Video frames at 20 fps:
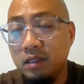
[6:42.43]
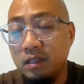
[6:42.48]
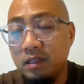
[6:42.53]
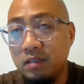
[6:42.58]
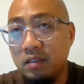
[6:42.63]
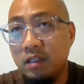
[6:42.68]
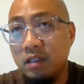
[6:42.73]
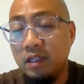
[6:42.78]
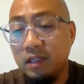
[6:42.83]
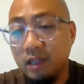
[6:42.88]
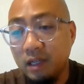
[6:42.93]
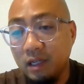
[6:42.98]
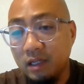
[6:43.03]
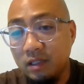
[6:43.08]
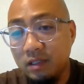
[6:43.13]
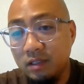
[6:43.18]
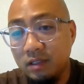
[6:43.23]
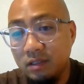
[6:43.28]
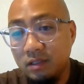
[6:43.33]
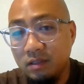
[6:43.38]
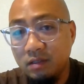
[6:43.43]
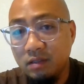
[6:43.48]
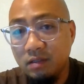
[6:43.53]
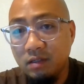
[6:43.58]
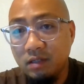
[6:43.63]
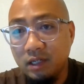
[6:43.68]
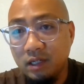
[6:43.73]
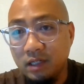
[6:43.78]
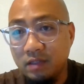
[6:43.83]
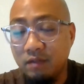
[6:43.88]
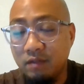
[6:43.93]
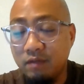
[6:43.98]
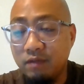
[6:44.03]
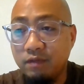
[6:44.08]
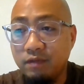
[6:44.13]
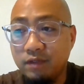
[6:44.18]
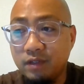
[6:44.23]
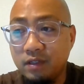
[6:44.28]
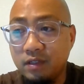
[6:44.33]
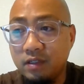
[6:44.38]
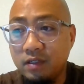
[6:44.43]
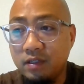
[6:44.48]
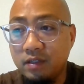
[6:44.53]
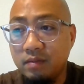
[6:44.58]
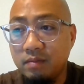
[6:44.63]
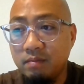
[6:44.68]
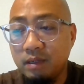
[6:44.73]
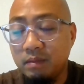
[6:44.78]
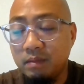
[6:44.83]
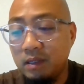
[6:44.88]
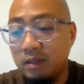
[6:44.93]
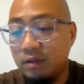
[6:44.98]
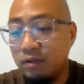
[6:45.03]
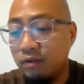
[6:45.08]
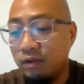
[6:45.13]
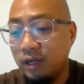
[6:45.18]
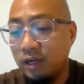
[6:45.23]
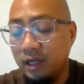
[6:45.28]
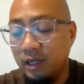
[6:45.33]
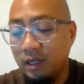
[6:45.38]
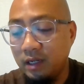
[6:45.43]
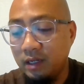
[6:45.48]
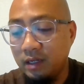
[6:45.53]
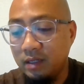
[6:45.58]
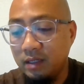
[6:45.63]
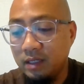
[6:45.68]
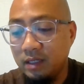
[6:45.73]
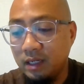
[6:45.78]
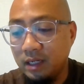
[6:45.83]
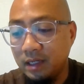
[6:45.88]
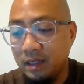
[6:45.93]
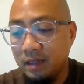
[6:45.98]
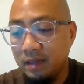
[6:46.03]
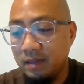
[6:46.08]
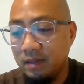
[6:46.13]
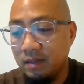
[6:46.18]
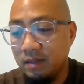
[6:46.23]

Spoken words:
is it engaging, like is it fun, maybe create like